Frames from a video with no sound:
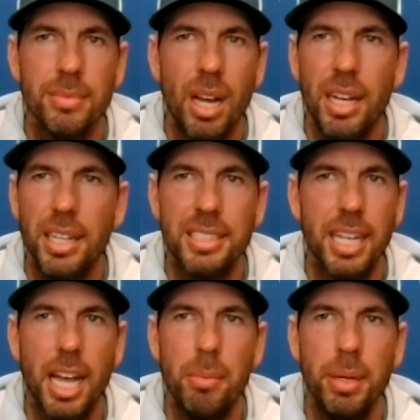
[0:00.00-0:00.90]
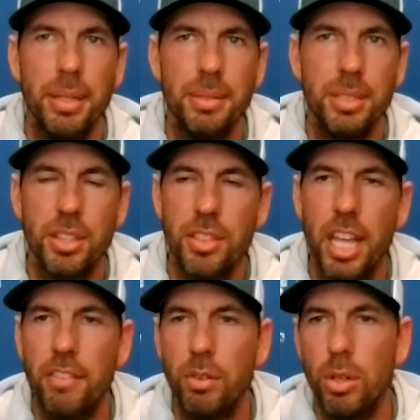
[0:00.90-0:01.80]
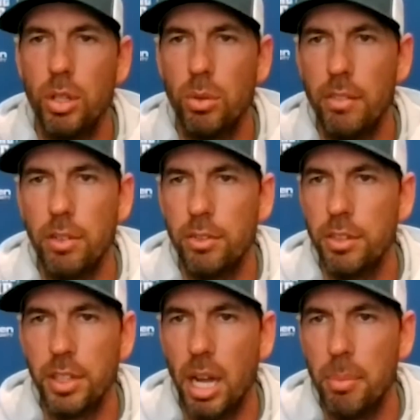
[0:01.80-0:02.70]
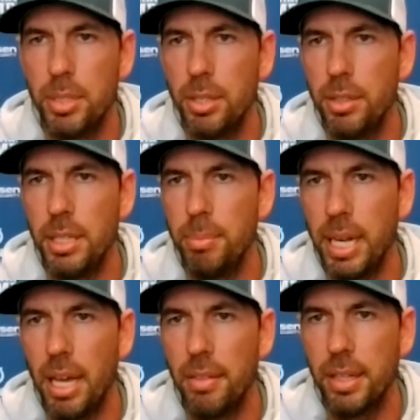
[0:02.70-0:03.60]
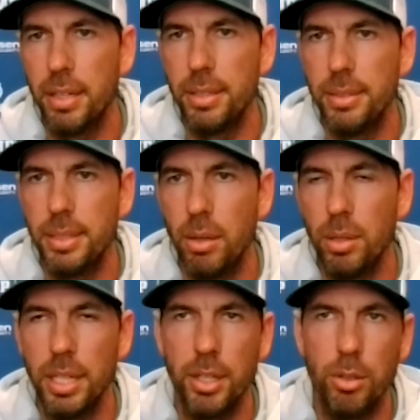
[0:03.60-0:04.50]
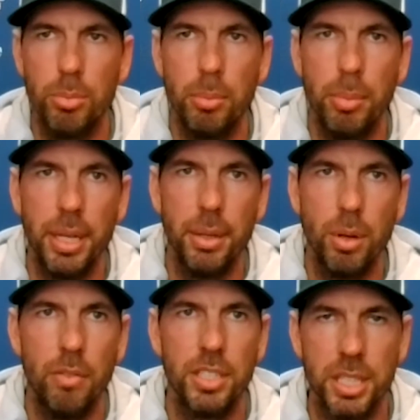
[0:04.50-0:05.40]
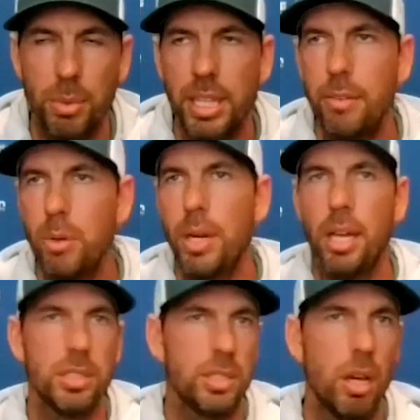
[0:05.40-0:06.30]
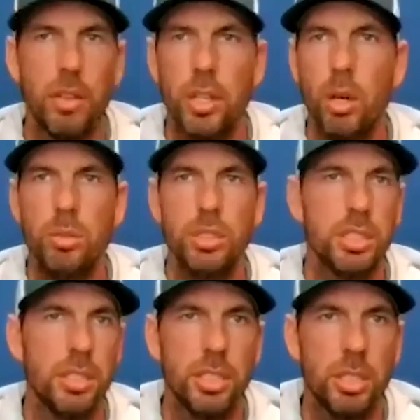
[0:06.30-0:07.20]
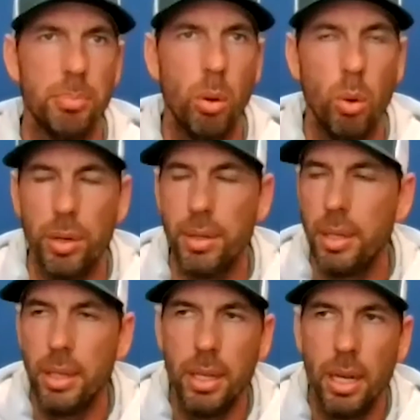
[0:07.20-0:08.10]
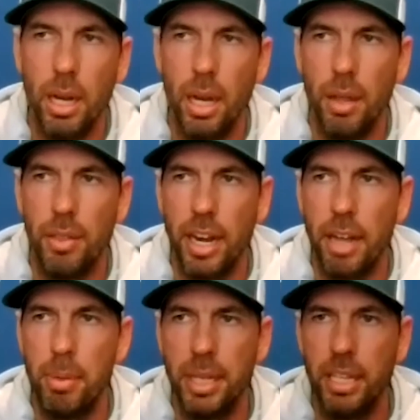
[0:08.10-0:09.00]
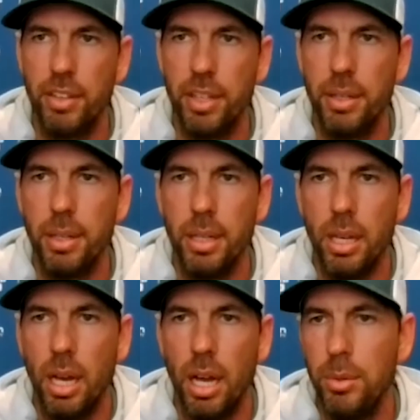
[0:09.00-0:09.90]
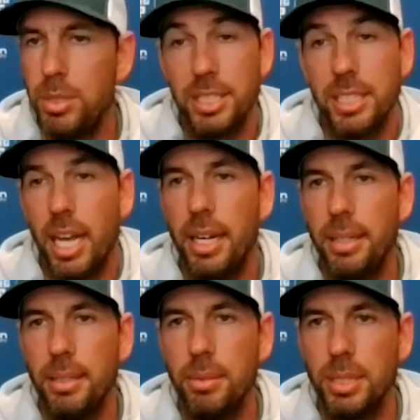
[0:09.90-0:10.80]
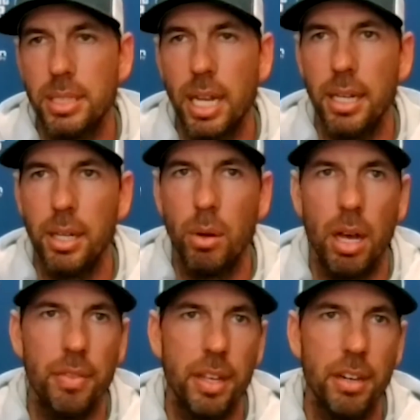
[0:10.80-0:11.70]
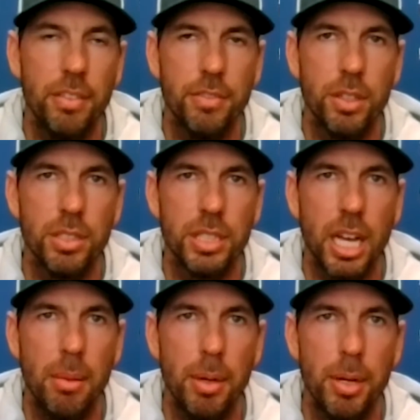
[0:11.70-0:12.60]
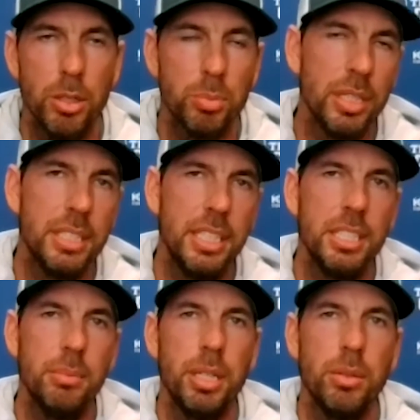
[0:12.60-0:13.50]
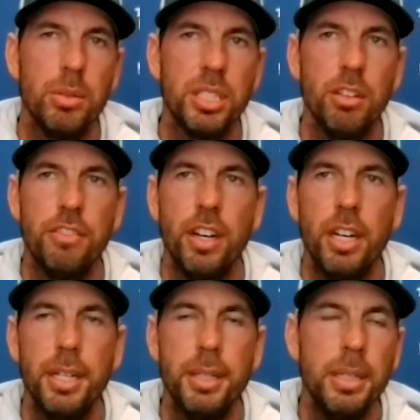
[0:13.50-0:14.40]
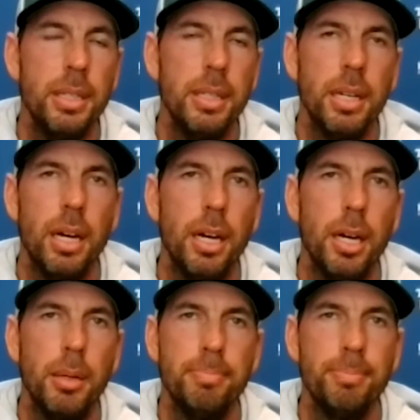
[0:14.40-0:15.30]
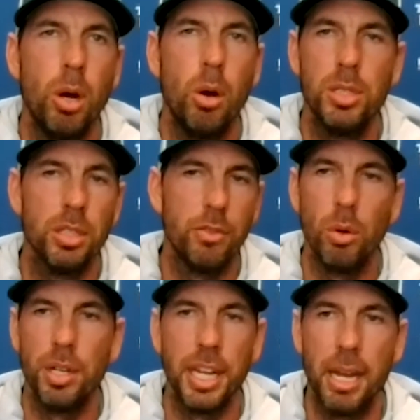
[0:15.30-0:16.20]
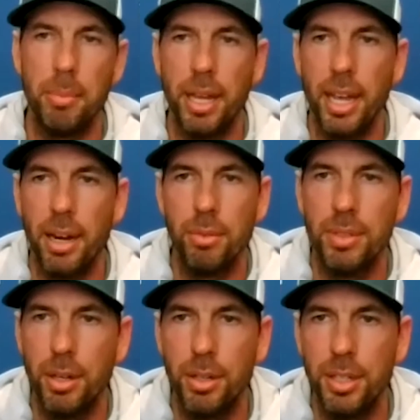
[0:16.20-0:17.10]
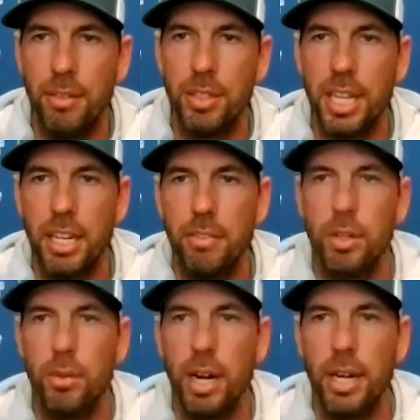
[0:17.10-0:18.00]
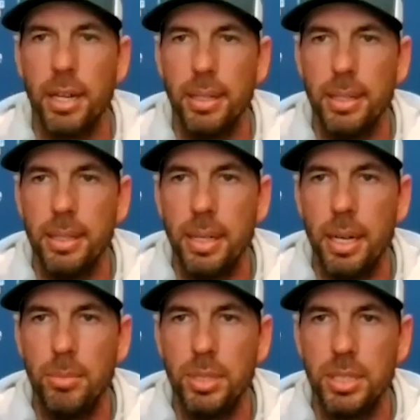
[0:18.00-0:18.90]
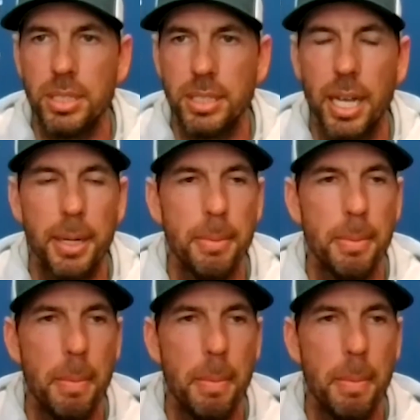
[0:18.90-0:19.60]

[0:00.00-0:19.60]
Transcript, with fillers: Uh, excitement, just thankful and grateful for the opportunity to be out there and, you know, lead a group of men, obviously, with everyone else and all the coaches and the support uh, that I've been given. Uh, it was exciting. It was exciting to go out there for the first time. I know it's preseason, but it was still fun. Um, always look forward to game day. I don't, you know, you never take it for granted. I'm just excited.